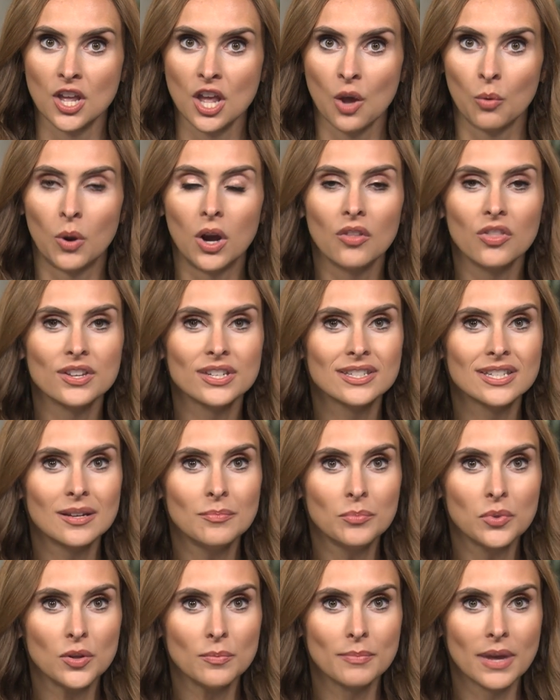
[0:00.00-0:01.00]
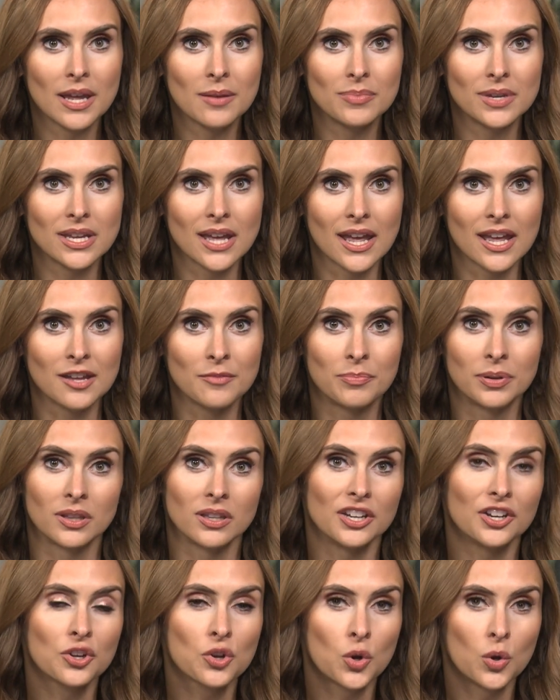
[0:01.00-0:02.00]
While the symbol may be a
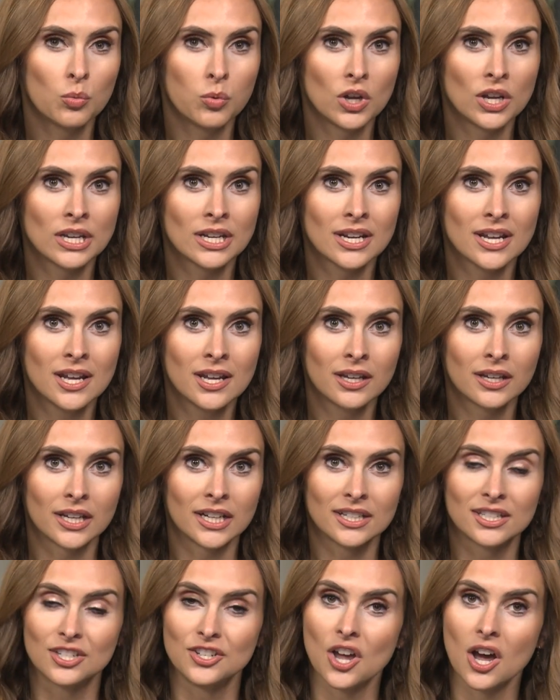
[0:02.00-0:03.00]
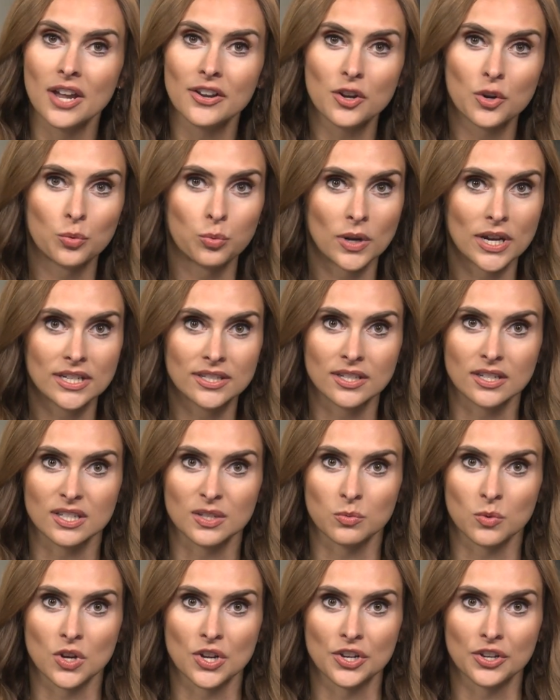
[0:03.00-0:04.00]
political one, it's not a
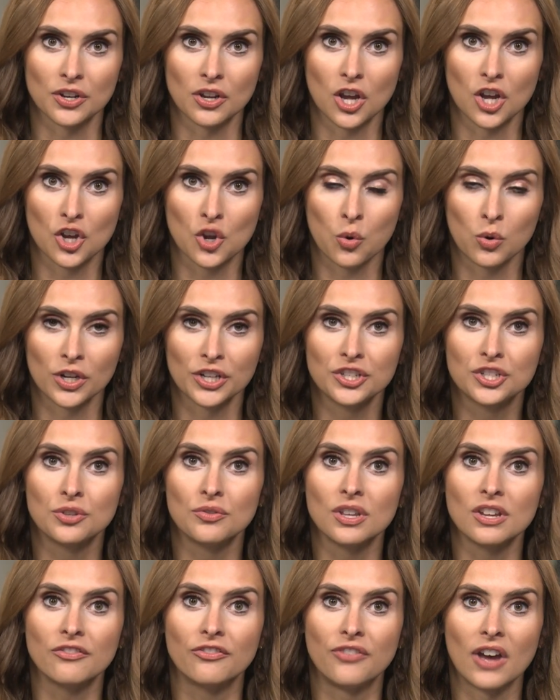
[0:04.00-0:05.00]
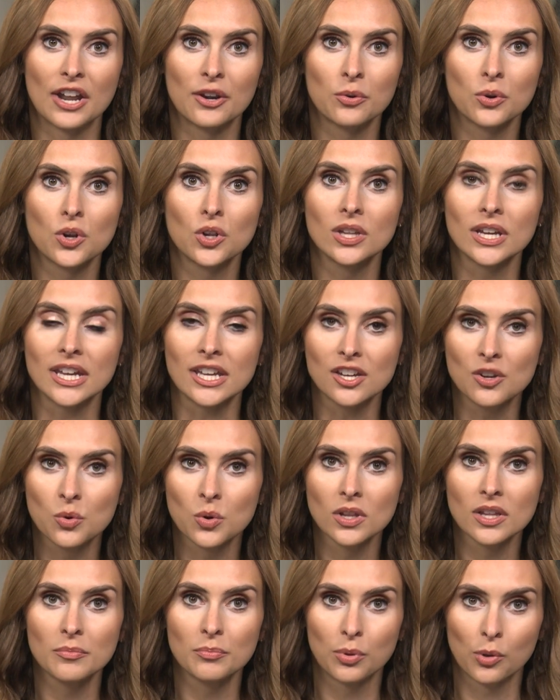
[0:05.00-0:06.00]
racist one, according to the Federal
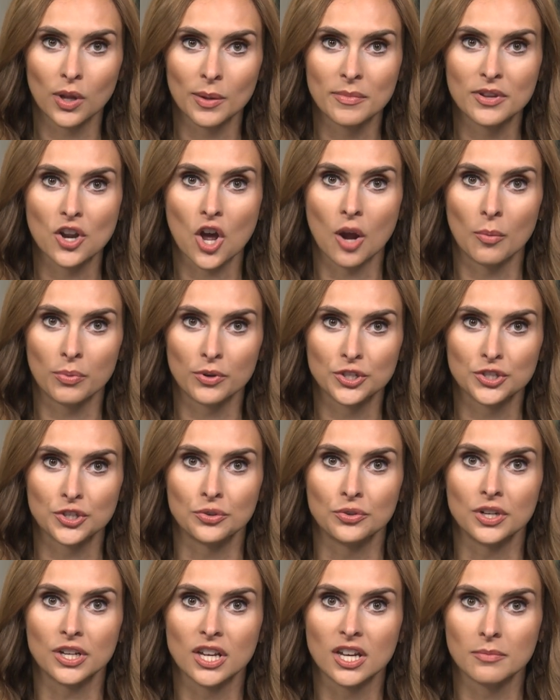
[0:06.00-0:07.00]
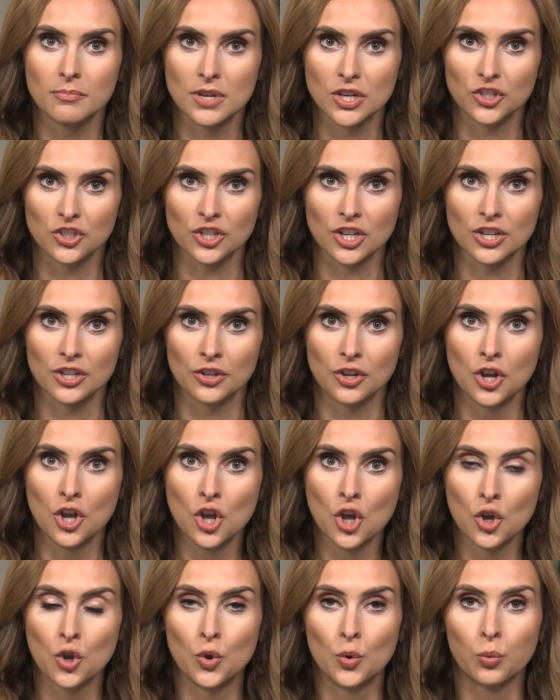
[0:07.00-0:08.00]
Equal Employment Opportunity Commission,
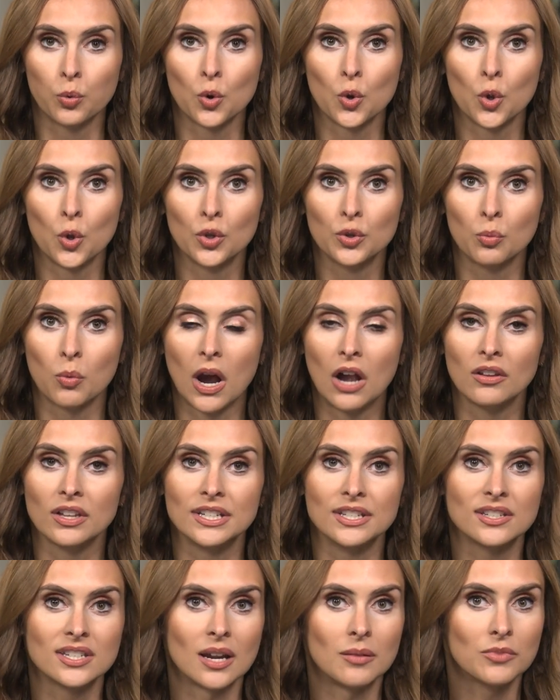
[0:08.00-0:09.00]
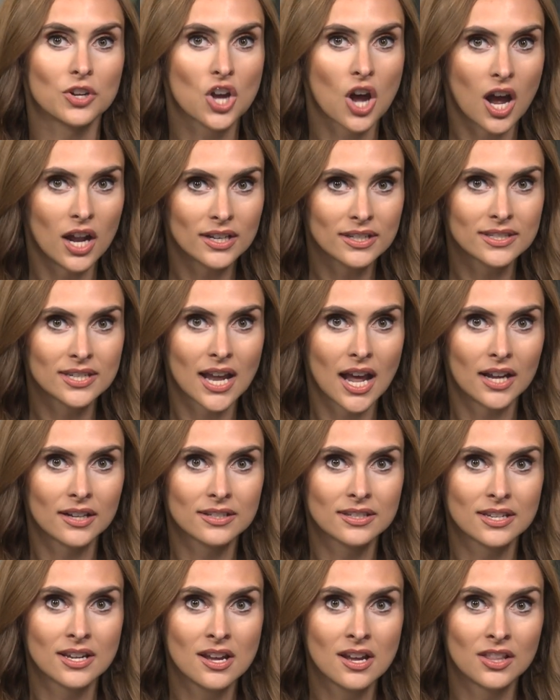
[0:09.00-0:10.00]
who ruled while in some
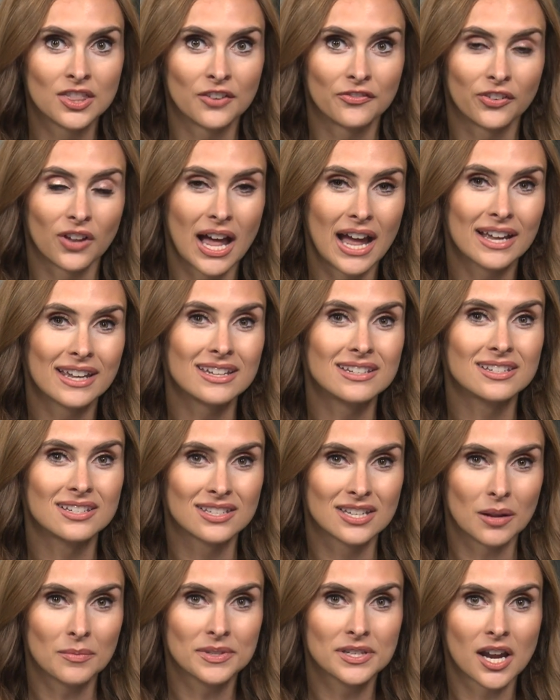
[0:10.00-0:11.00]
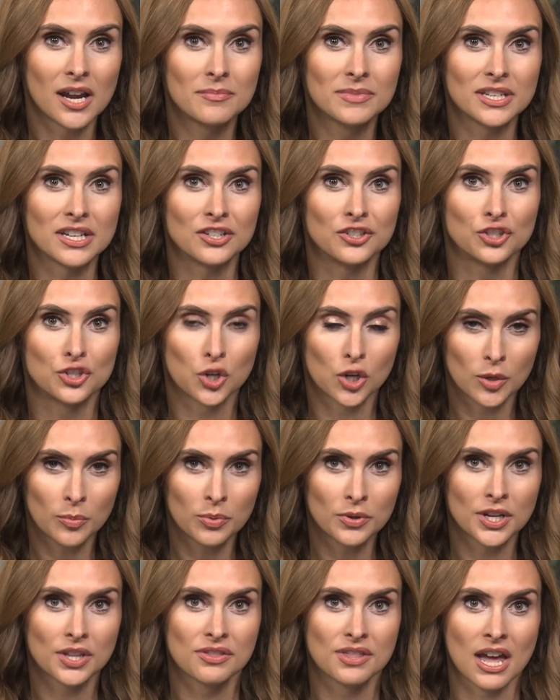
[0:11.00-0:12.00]
context the flag is sometimes
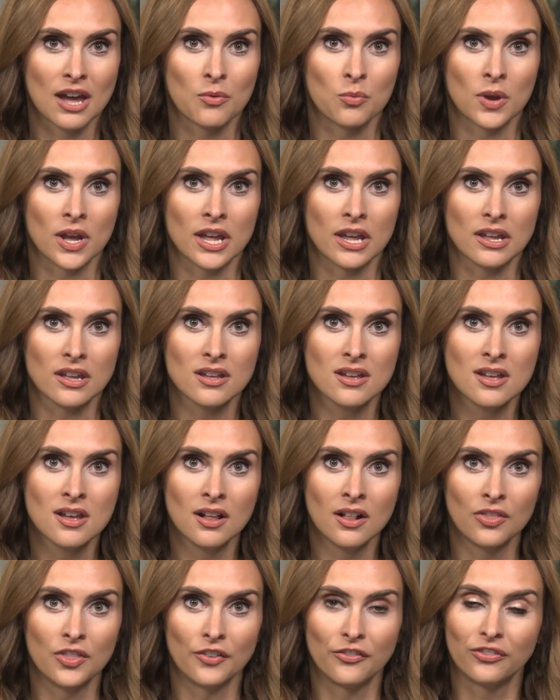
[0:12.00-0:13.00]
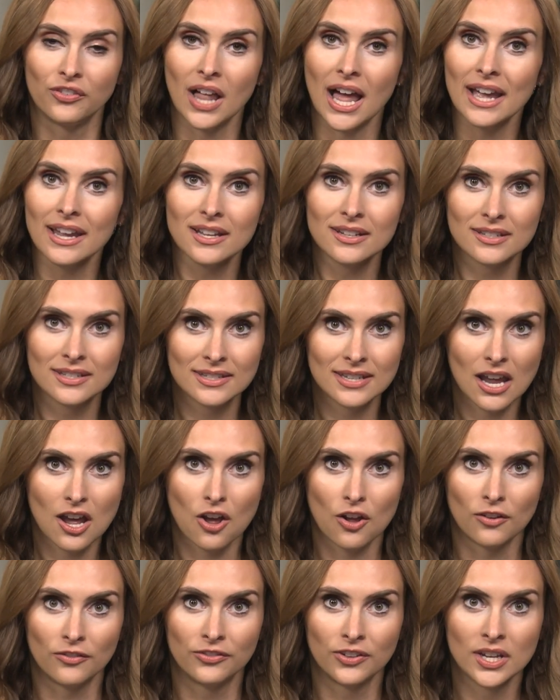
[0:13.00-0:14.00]
interpreted that way, the flag
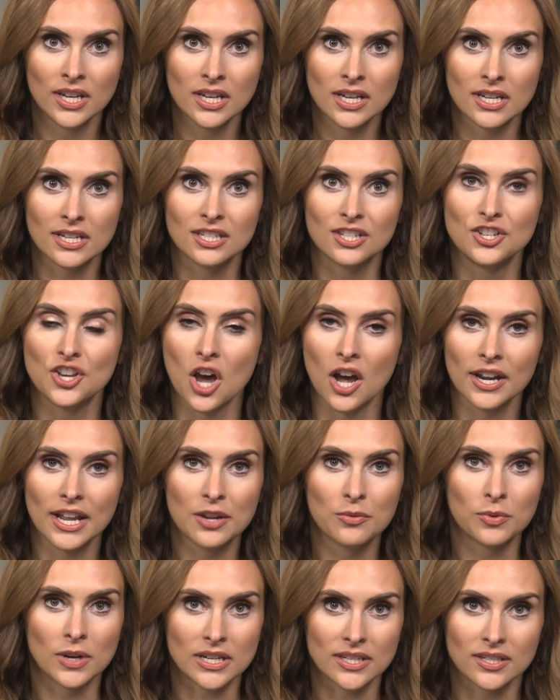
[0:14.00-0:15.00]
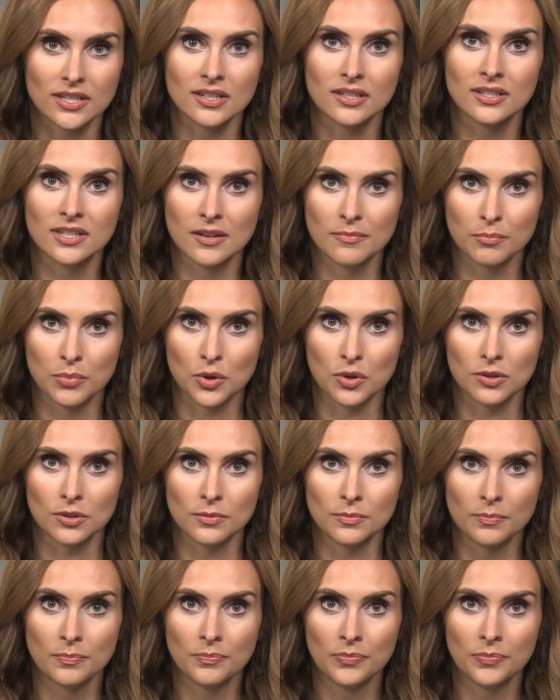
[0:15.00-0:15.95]
itself is not a racist symbol.